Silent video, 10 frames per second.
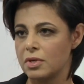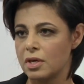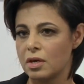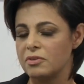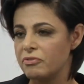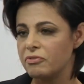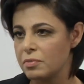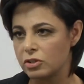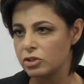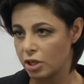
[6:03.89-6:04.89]
I mean,
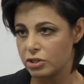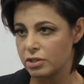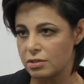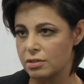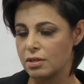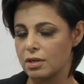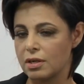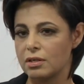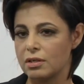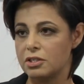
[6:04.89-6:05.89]
female judges
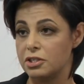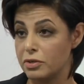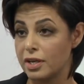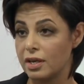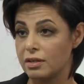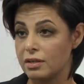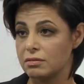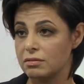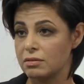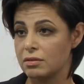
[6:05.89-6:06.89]
adjudicate
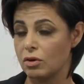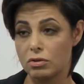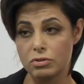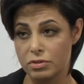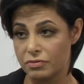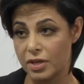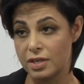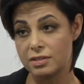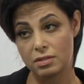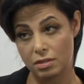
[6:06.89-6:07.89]
all sorts of
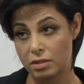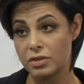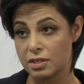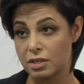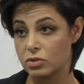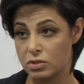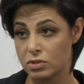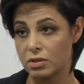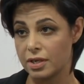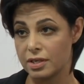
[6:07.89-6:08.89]
cases, including sexual
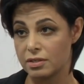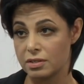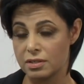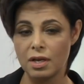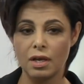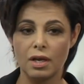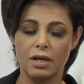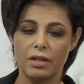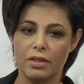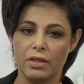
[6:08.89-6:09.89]
assault cases.
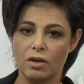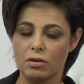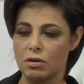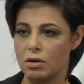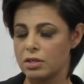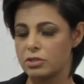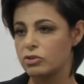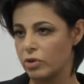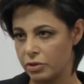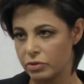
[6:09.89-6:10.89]
They are not
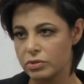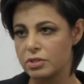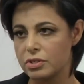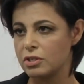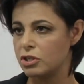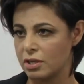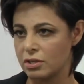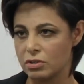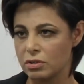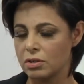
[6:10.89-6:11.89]
traitors to the
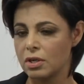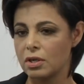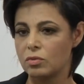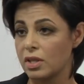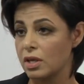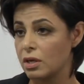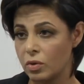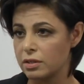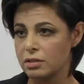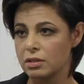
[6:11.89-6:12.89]
gender when they
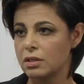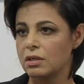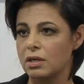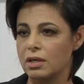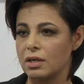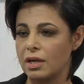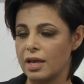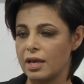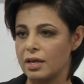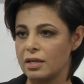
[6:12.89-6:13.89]
acquit,
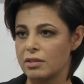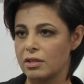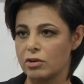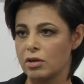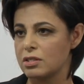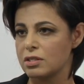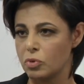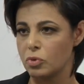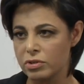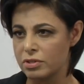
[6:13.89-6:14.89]
and they are not
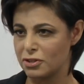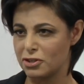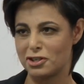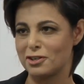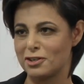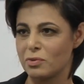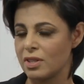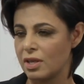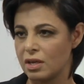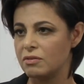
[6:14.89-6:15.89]
supporters of the gender
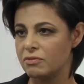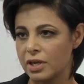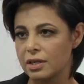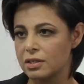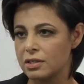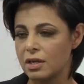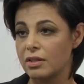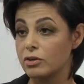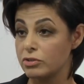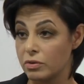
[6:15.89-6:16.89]
when they convict.
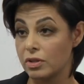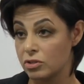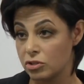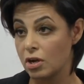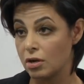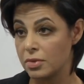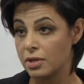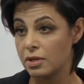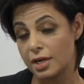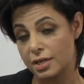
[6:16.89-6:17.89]
They are doing their job,
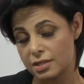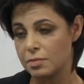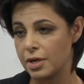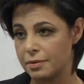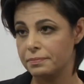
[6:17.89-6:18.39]
as am I.